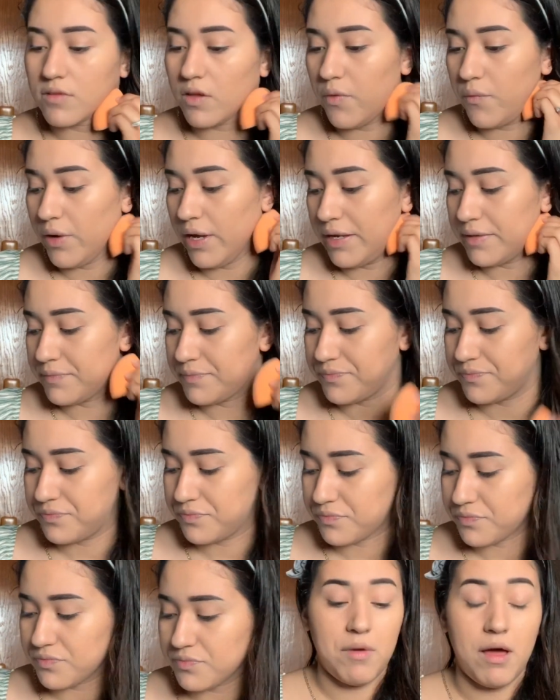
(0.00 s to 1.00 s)
Okay,
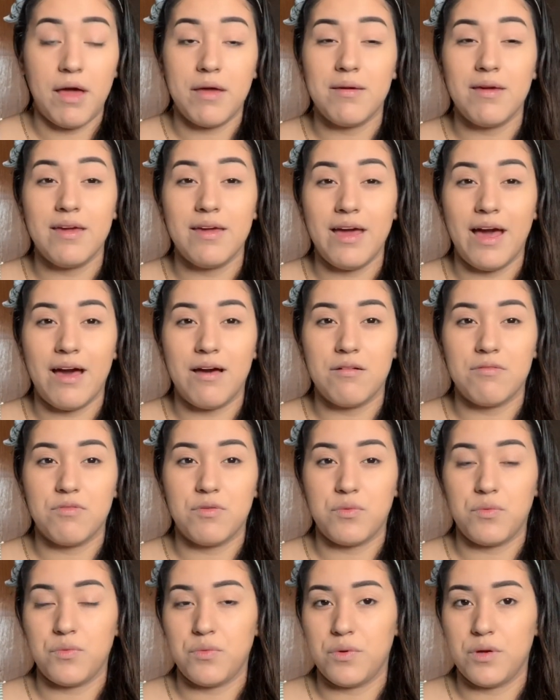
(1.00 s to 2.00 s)
I have
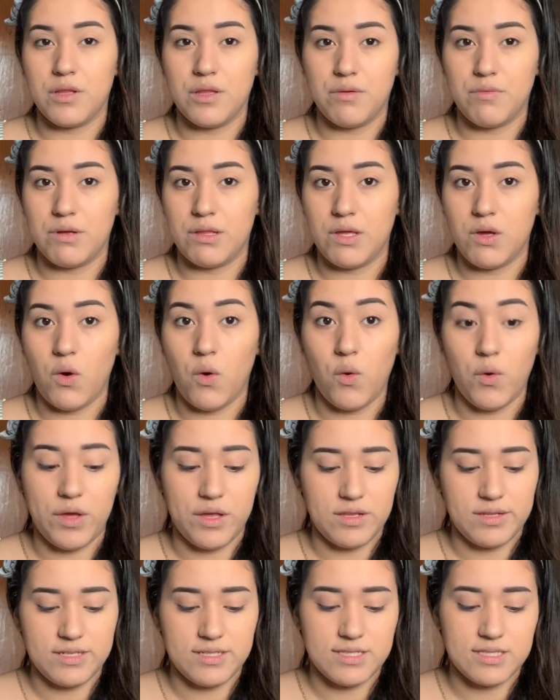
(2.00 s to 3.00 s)
really
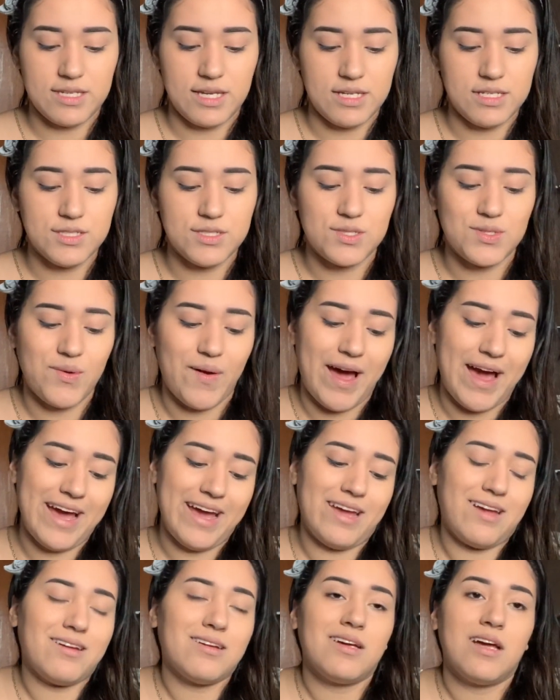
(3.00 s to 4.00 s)
oily skin, so
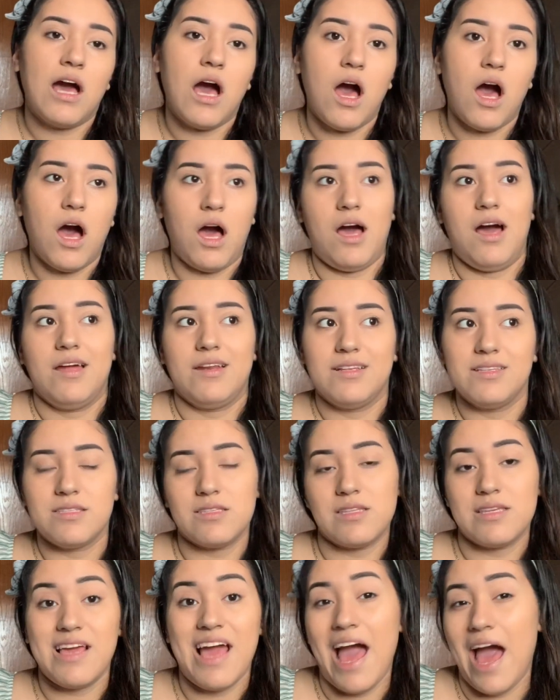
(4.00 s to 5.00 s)
I
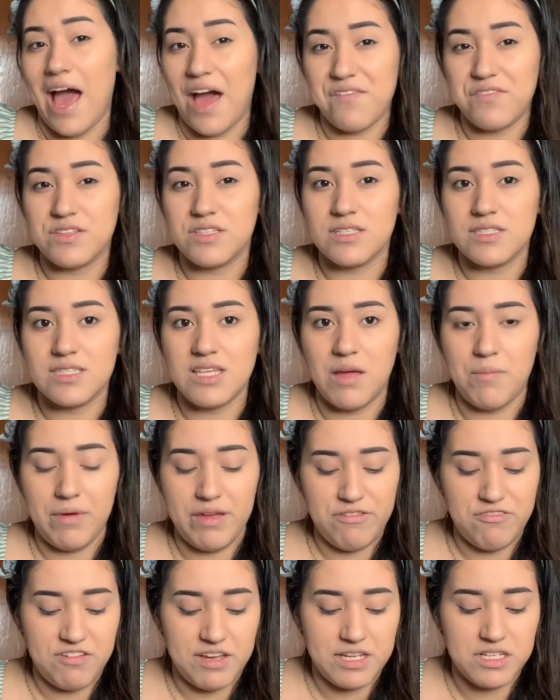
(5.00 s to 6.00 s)
honestly have to set
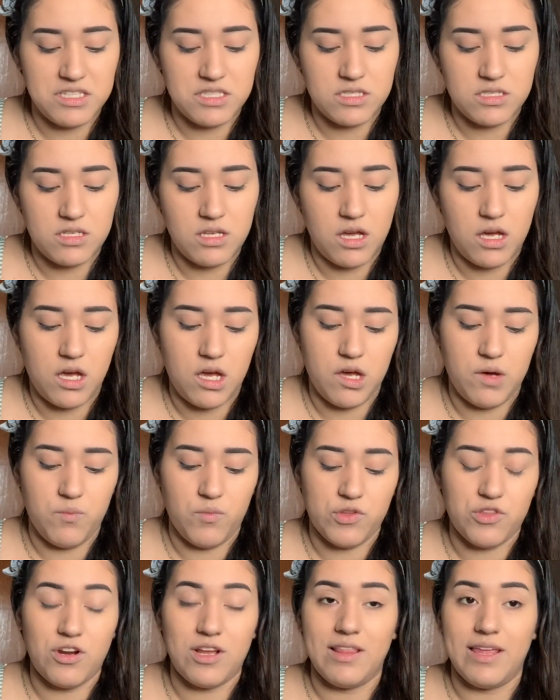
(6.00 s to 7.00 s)
my face,
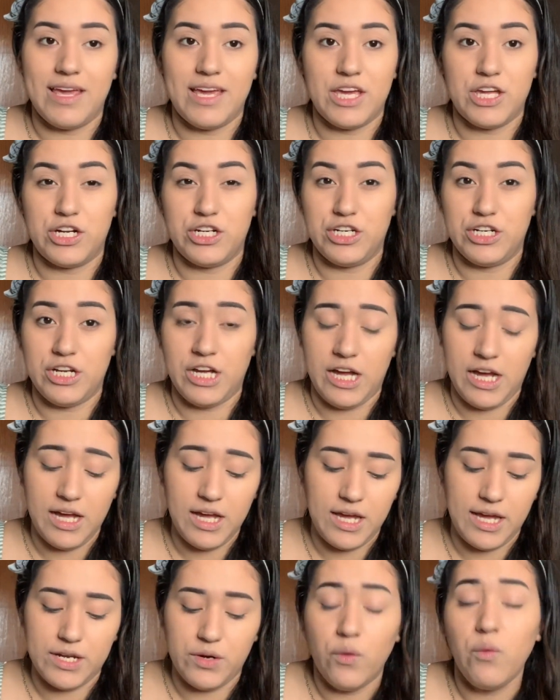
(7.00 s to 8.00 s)
whether I like it or
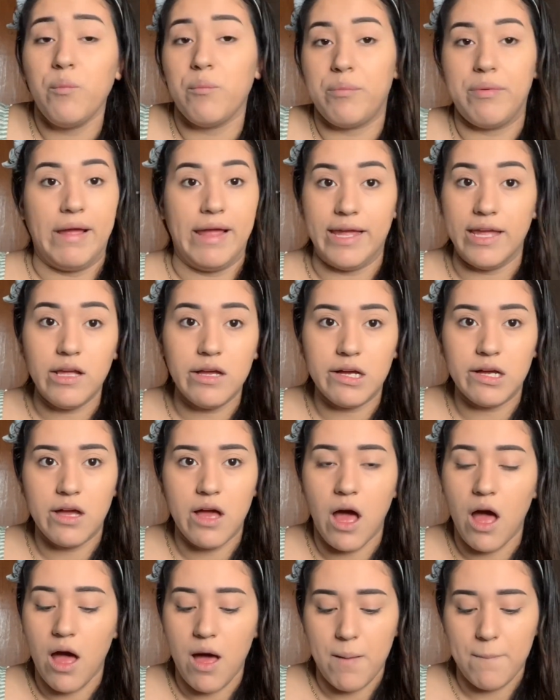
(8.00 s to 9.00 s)
not. I don't bake,
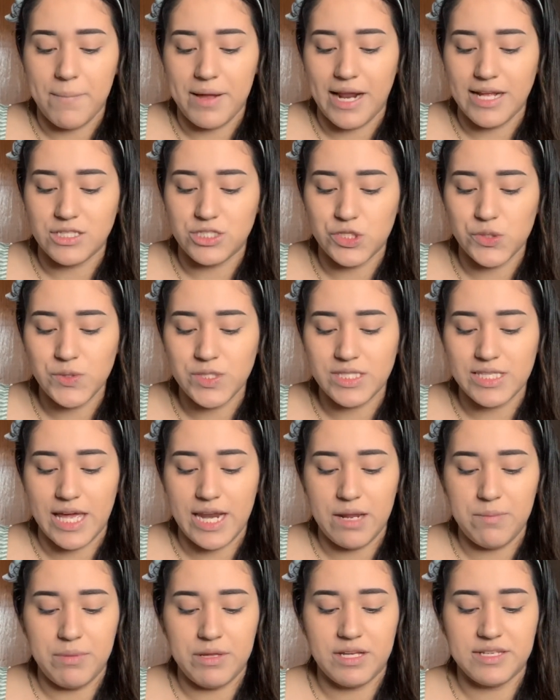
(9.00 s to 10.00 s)
but I do set
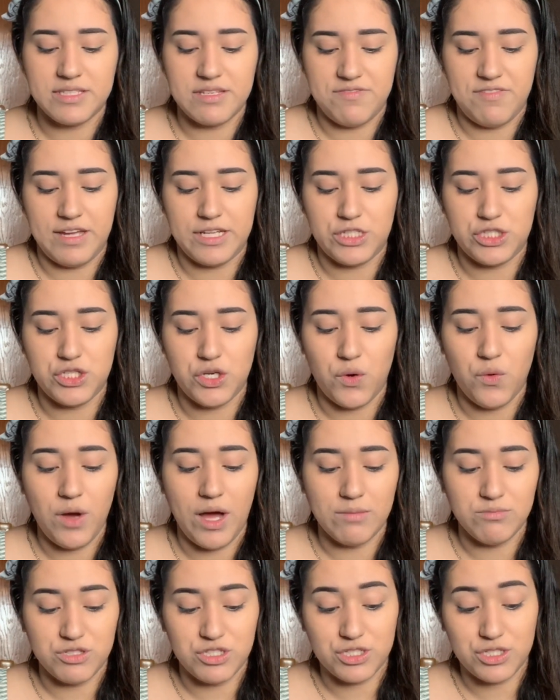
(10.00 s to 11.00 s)
it because if I don't,
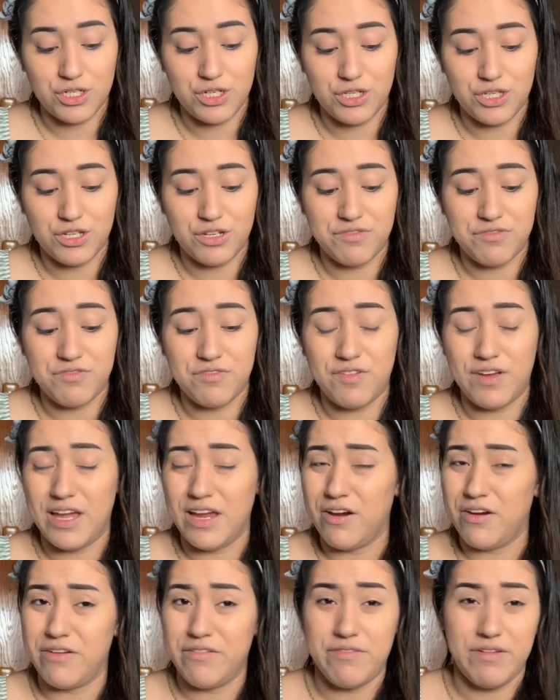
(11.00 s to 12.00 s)
I'm just gonna look
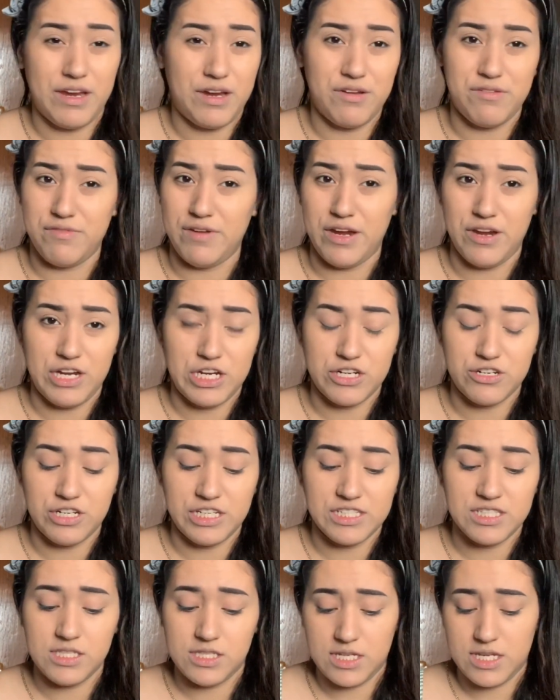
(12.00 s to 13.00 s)
very
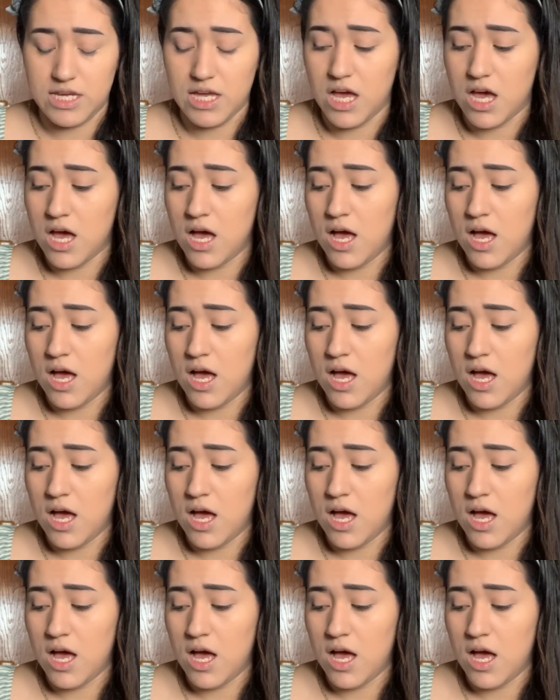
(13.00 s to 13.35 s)
greasy,